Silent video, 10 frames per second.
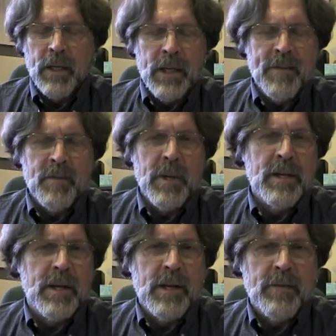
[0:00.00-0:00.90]

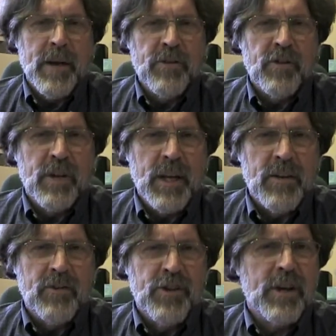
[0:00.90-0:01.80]
government intervention
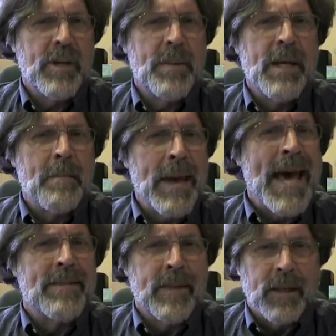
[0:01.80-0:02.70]
as generally being a
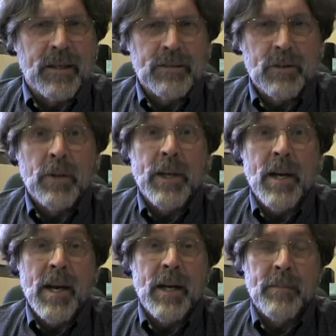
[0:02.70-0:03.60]
bad thing. Early
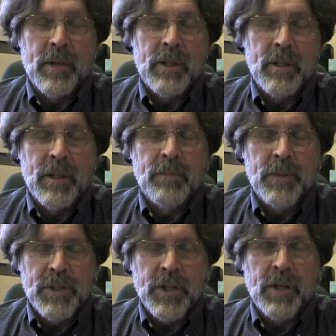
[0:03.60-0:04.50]
on, in
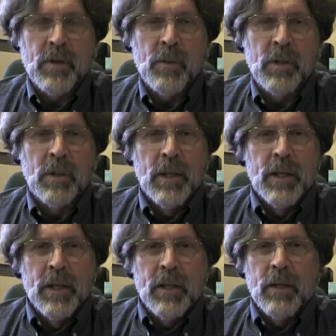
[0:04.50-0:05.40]
particular, we'll
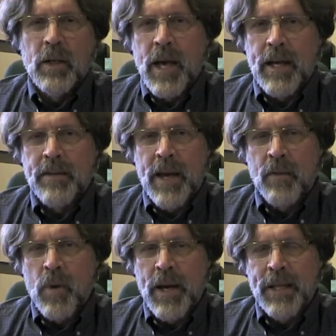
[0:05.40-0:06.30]
look at it
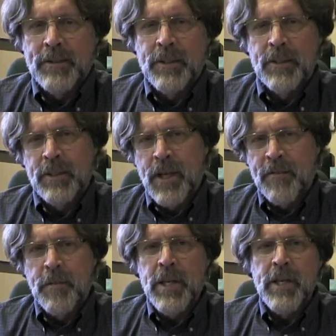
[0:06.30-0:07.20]
that way. The
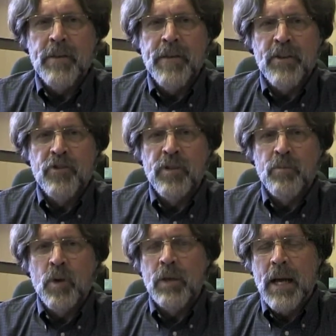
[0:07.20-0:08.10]
government
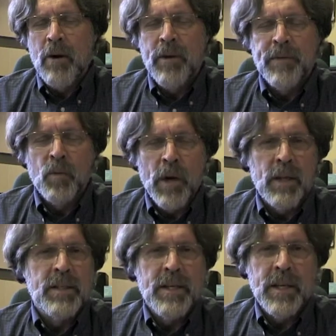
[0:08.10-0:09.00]
intervention, however well
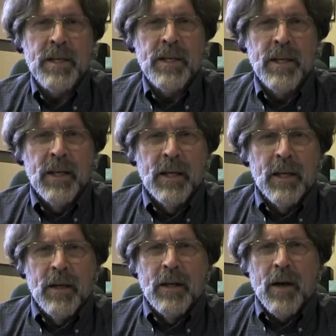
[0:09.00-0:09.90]
intended,
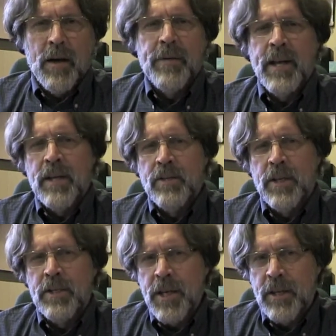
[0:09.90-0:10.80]
often has
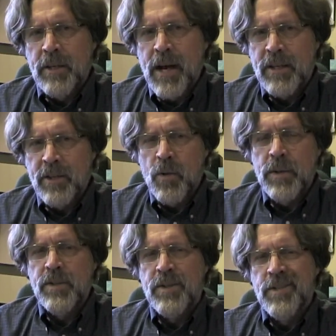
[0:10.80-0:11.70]
unintended
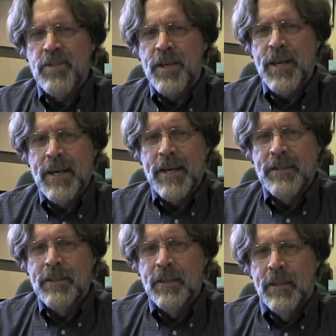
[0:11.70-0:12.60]
consequences
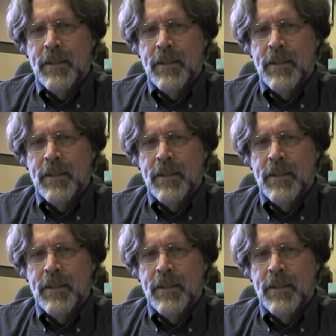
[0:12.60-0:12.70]
and